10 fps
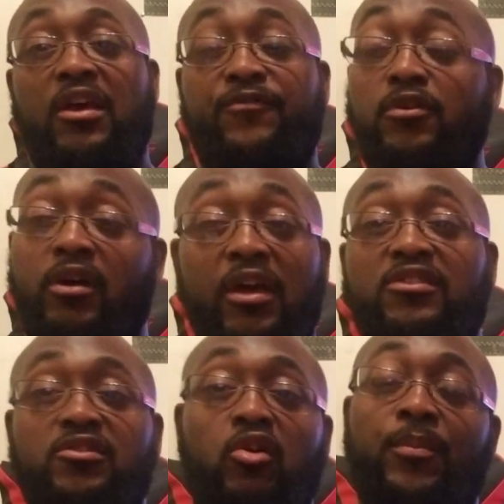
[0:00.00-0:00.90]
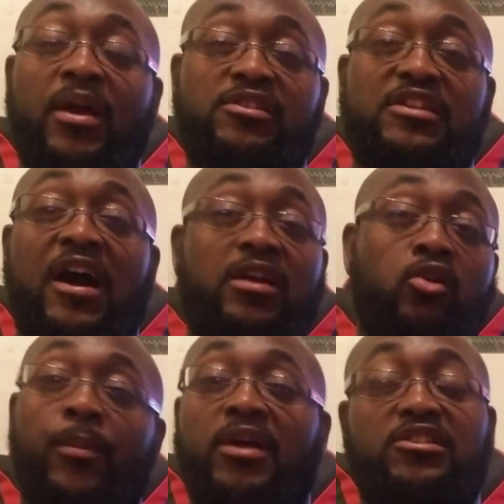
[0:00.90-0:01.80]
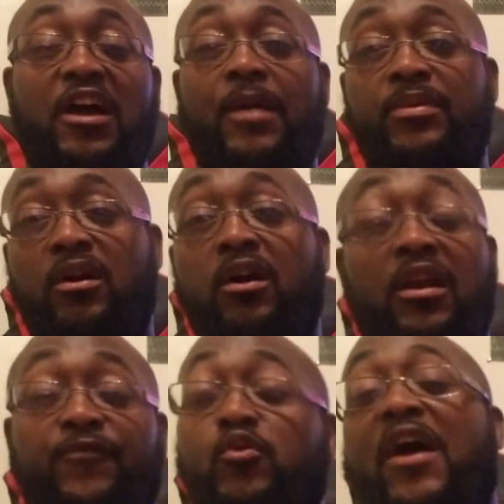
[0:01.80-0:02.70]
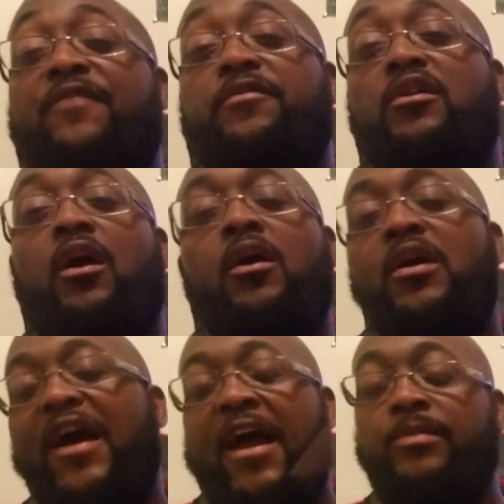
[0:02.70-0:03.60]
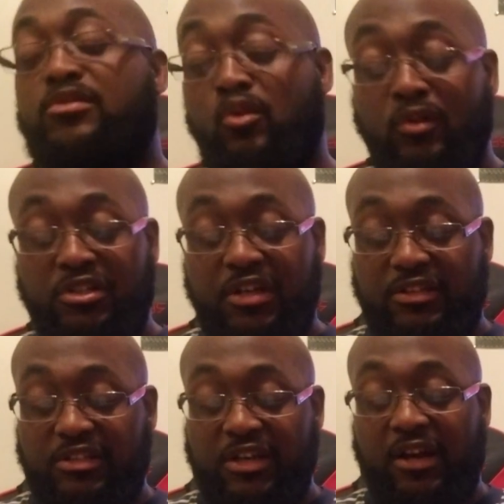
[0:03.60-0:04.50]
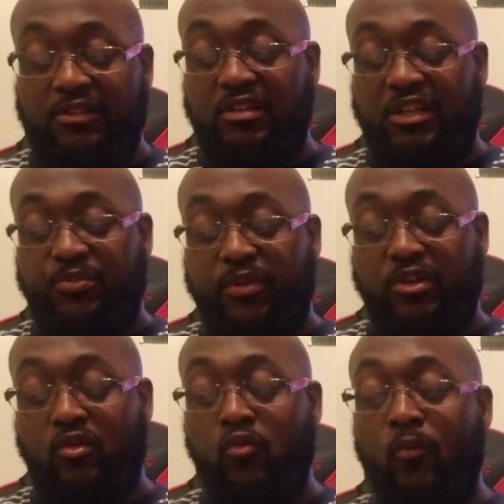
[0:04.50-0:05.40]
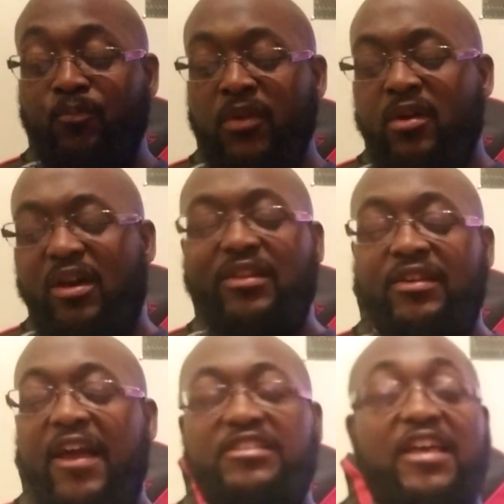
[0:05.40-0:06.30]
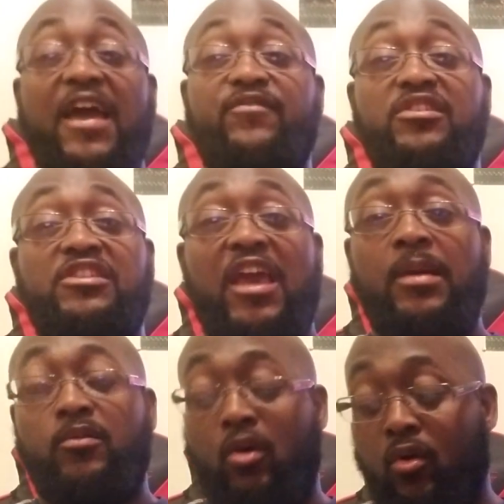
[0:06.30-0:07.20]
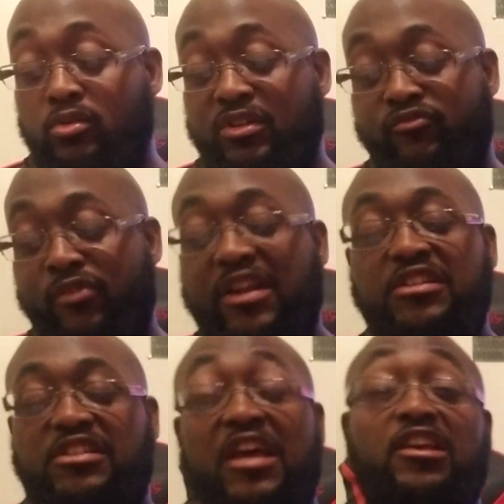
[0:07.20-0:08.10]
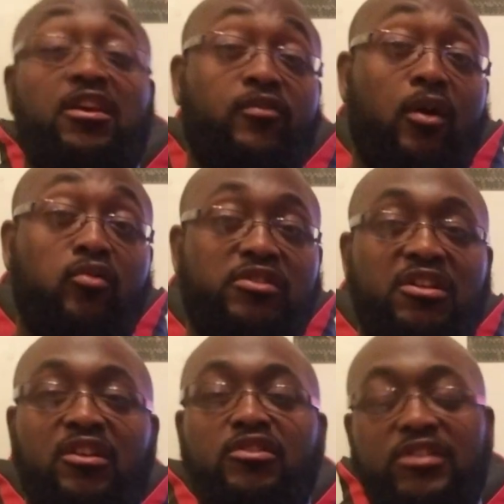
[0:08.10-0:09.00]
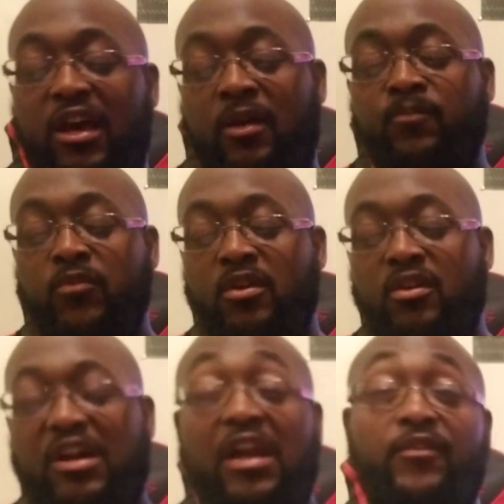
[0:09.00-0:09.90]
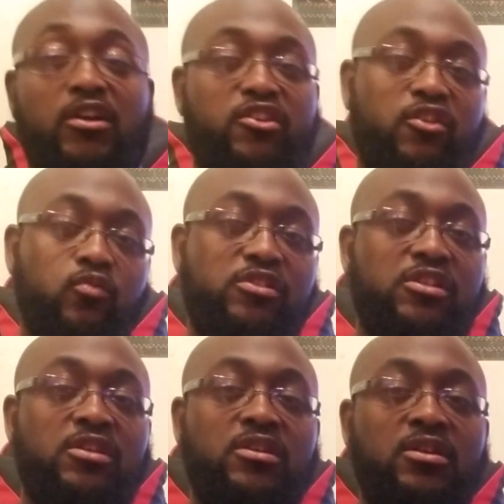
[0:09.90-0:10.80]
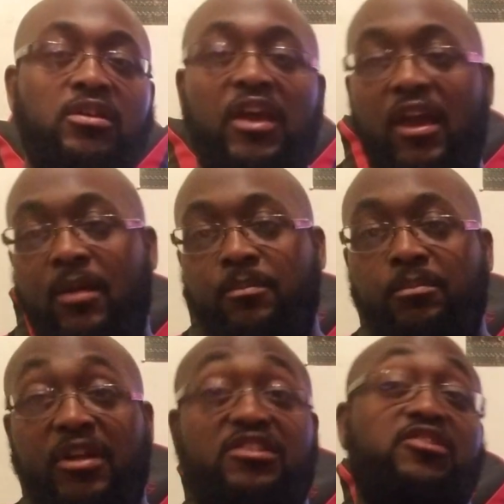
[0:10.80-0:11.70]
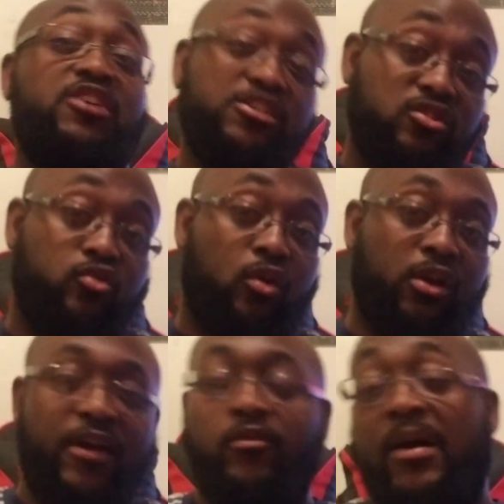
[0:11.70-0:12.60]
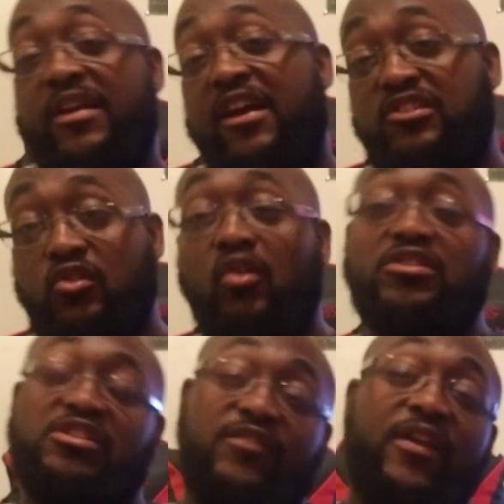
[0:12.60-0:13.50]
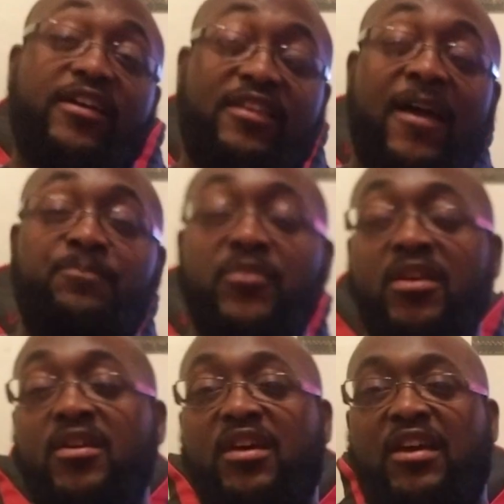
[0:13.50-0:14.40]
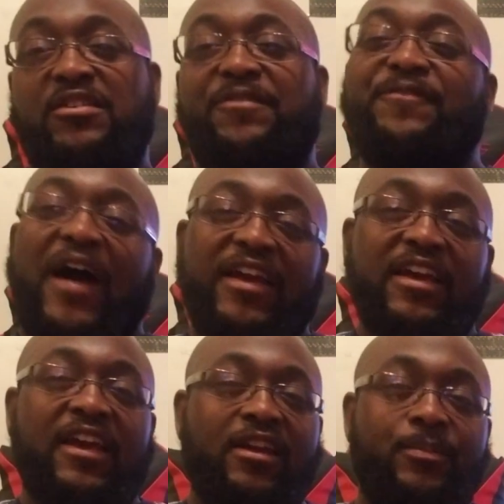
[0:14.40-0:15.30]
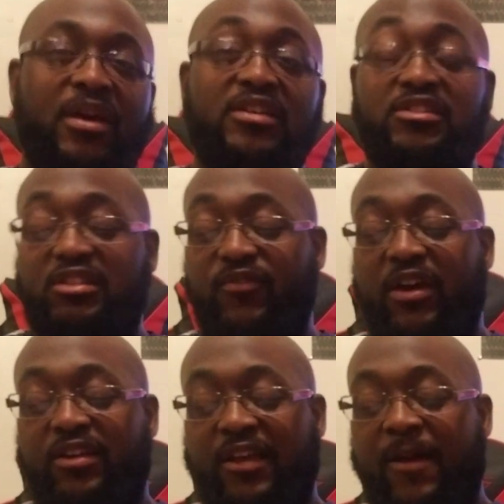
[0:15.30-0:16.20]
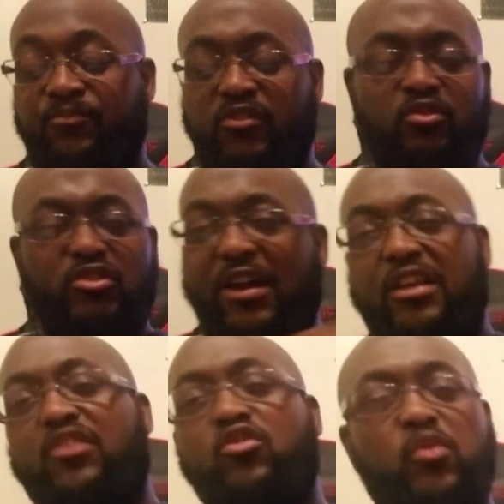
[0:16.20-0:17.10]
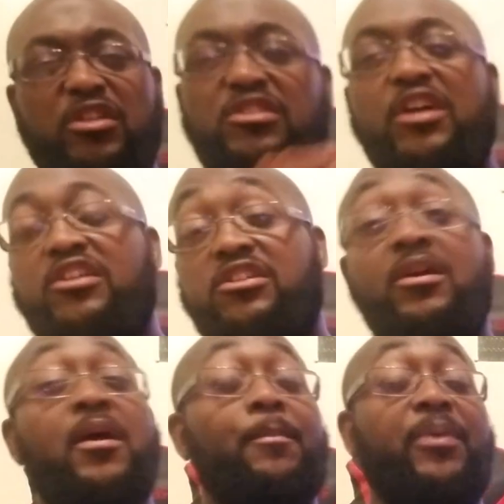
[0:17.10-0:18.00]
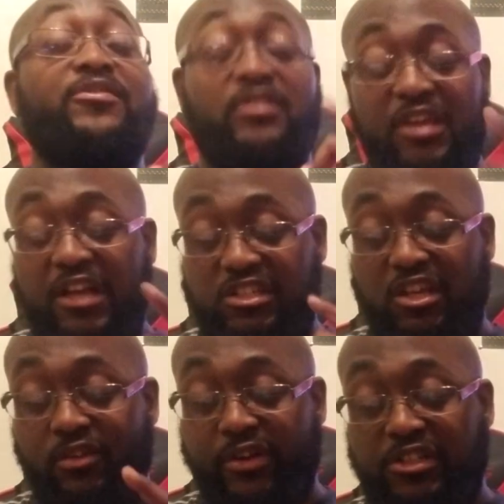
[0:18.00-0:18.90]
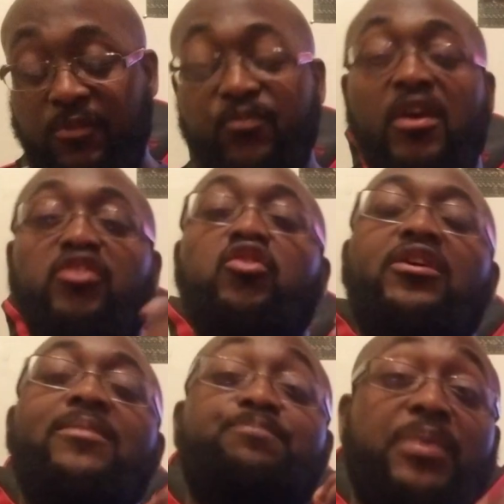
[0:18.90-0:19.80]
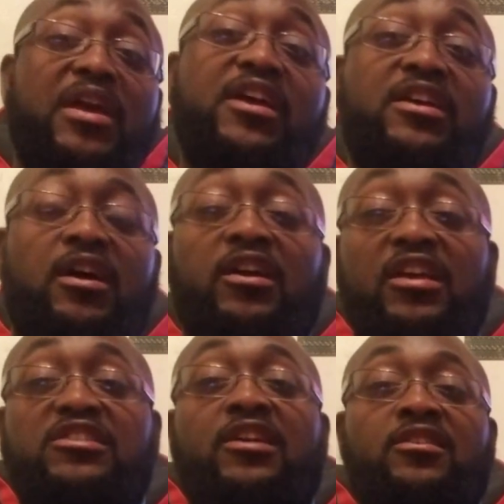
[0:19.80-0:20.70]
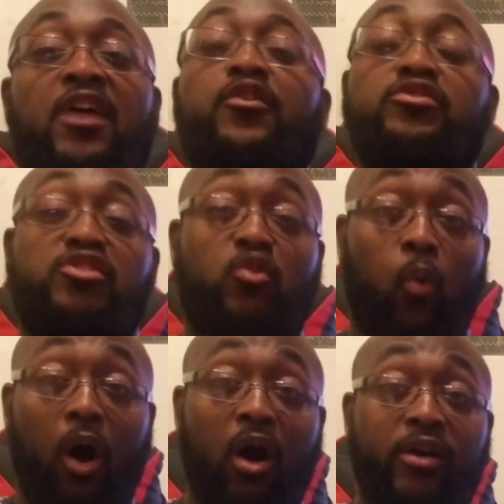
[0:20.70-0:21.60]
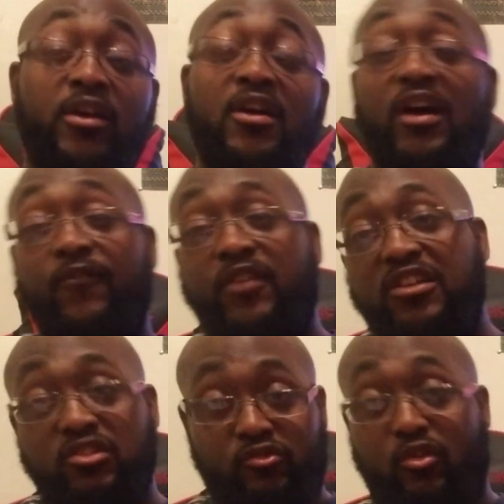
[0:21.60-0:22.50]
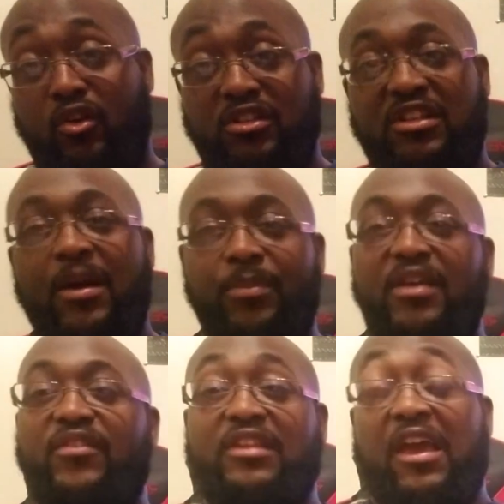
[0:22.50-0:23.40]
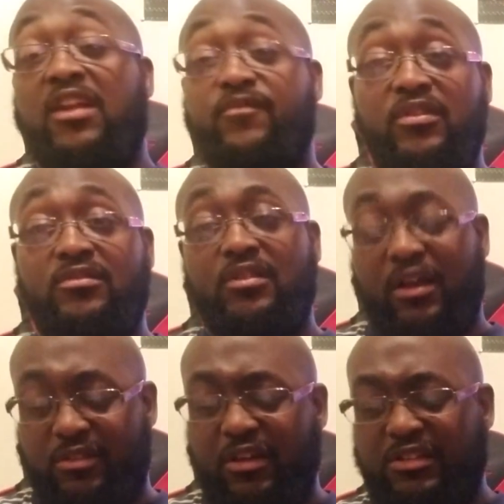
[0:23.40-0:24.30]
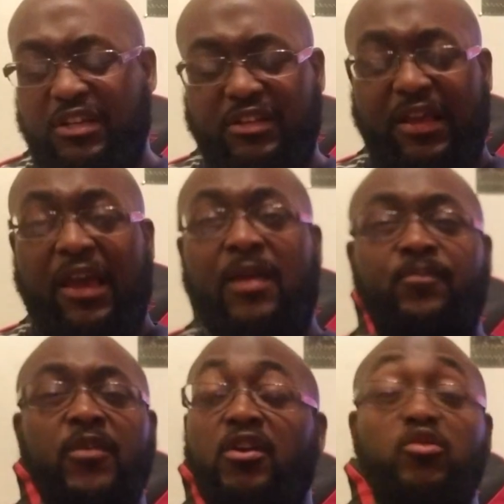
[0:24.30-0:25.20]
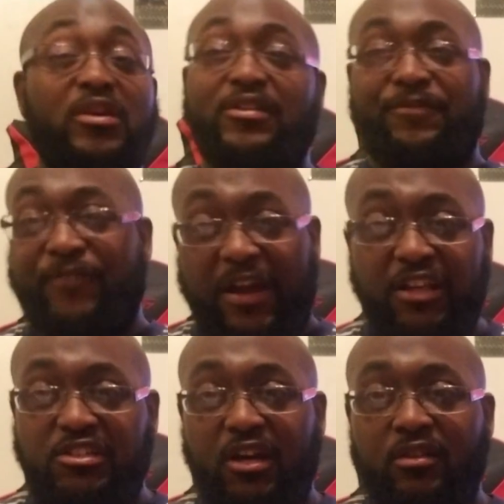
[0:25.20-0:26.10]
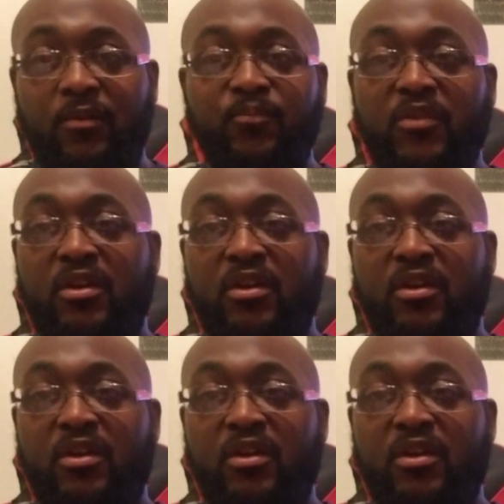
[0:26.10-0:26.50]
If you're into No Man's Sky Beyond, and if you have VR, absolutely check this out. I think that's pretty cool. And then next, they have this game called Ready, Set, Heroes, and it looks like kind of a cutesy game, but it's a dungeon crawler. Everybody has swords and stuff like that. And you're fighting enemies and stuff like that. And you're trying to get through each dungeon. But the catch here is you're competing against another squad of dungeon crawlers. And I believe at the end of I think it said at the end, you get to fight each other.